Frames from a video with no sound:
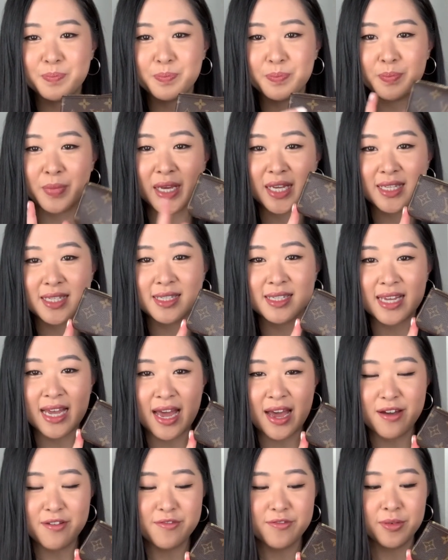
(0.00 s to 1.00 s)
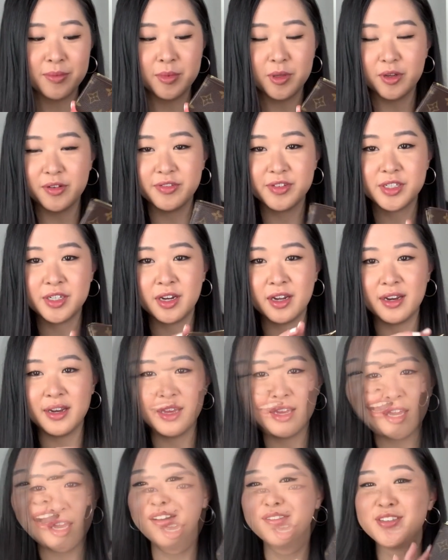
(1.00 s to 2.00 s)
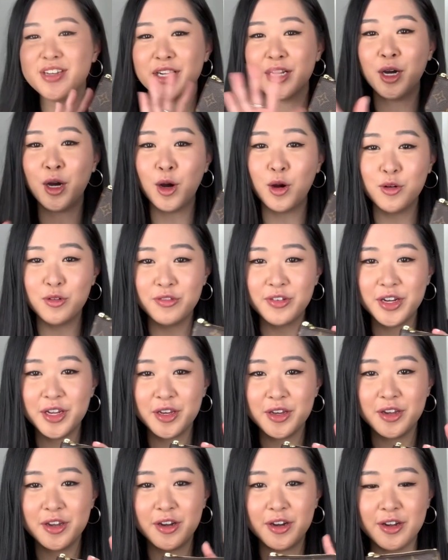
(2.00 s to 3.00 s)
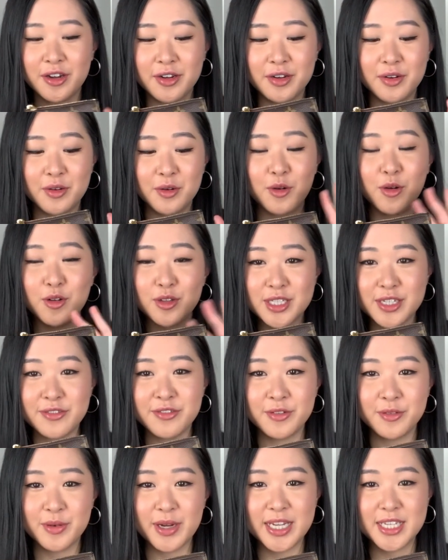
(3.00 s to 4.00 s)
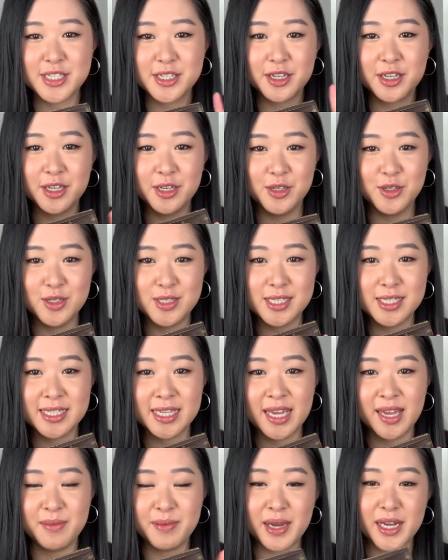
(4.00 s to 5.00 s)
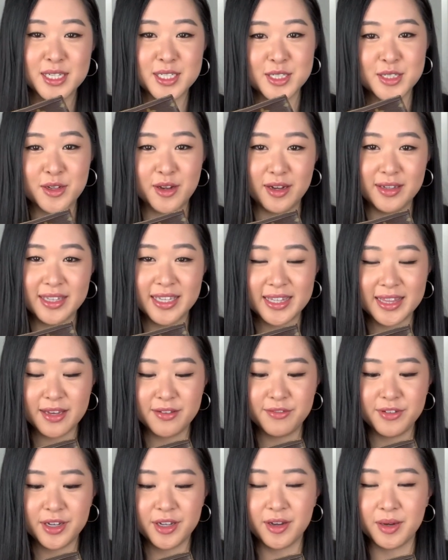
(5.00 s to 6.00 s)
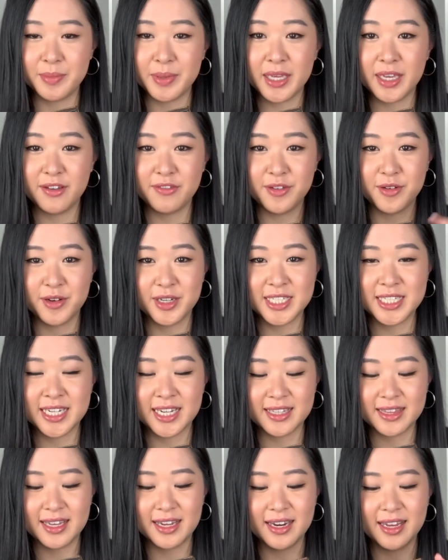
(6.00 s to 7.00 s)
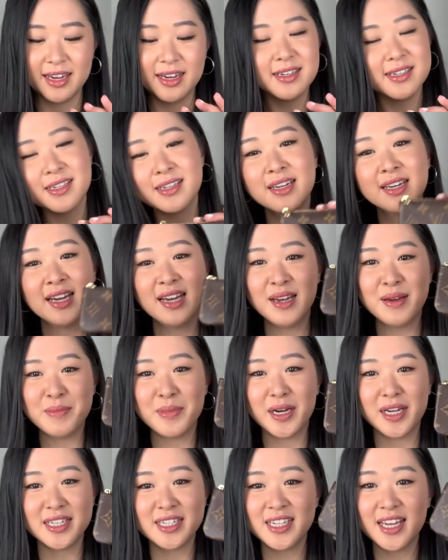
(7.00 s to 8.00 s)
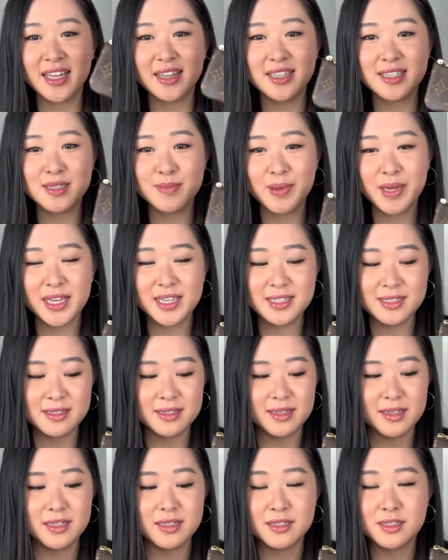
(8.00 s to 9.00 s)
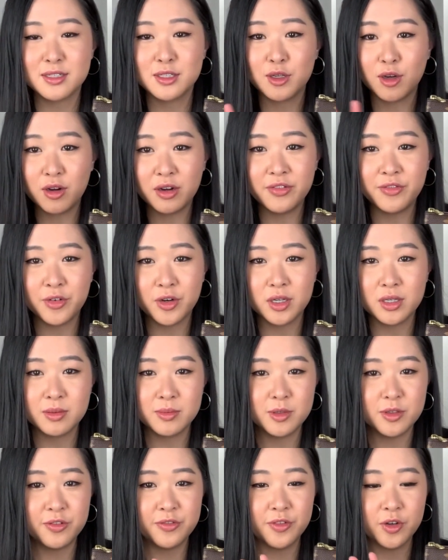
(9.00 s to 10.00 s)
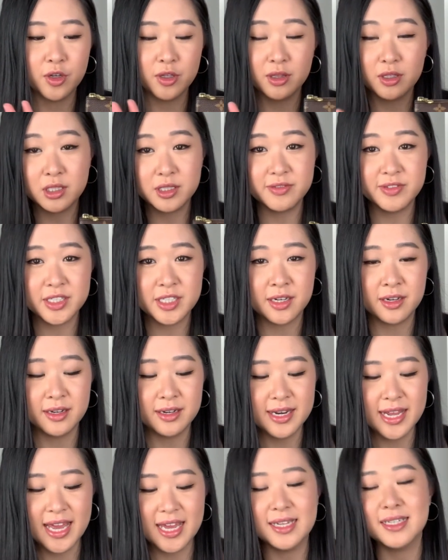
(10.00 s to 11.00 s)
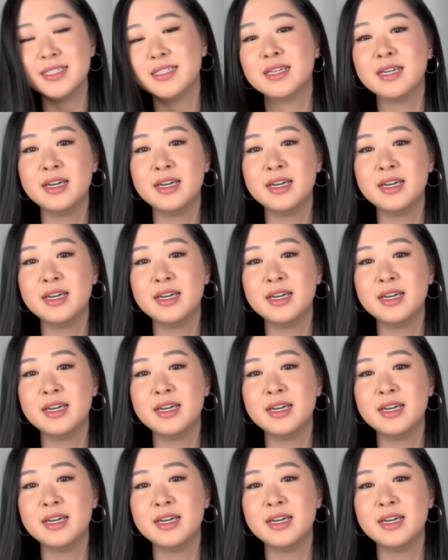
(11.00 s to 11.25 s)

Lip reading: piece to have from Louis Vuitton. I've done a whole video on all different ways you can use this key pouch, so I'll link that video up here if you want to check that out. But yeah, this piece, it's so affordable for Louis Vuitton, and